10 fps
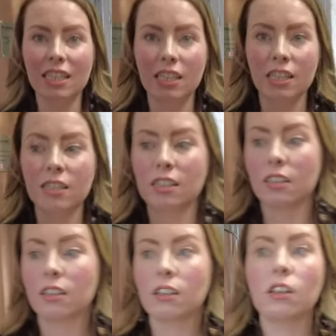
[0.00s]
degrees
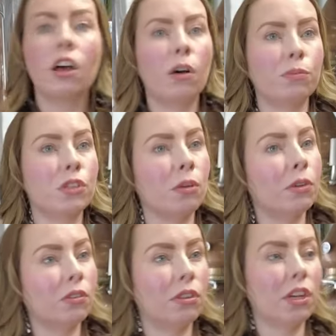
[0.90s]
up to
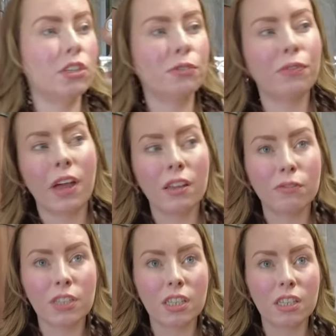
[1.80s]
about
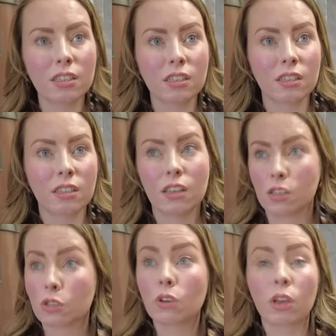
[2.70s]
35 degrees.
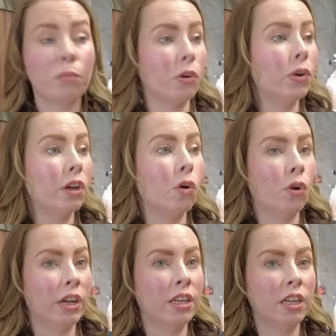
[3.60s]
So it can be quite
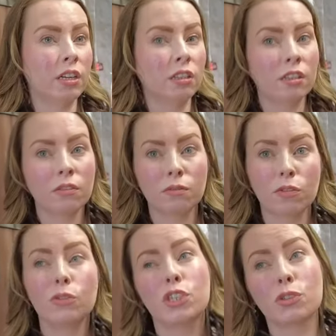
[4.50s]
hot in here,
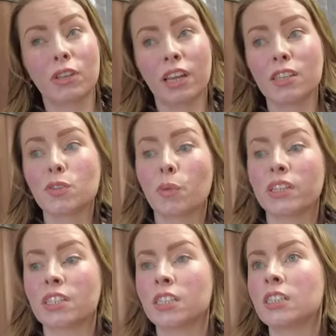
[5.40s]
which is quite nice in
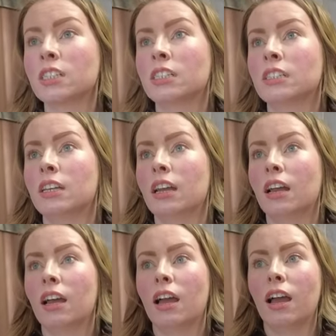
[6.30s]
winter.
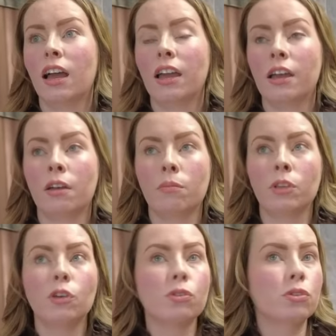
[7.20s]

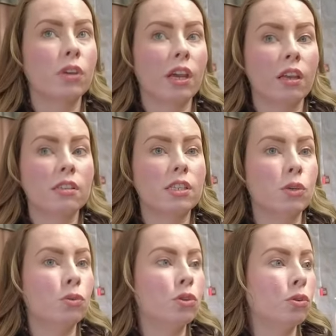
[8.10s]
You also get
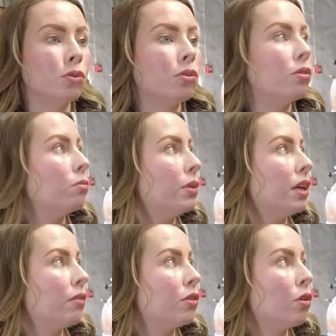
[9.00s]
CO2 being
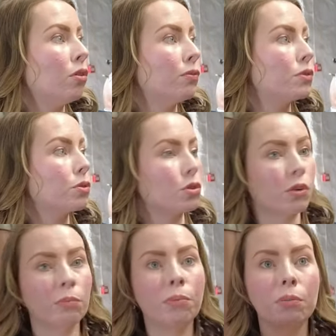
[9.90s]
given off, so it's
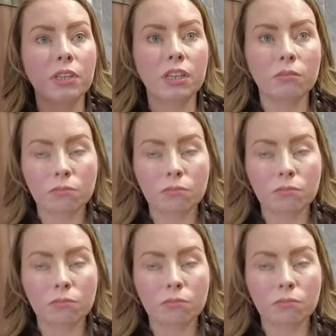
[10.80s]
quite bubbly.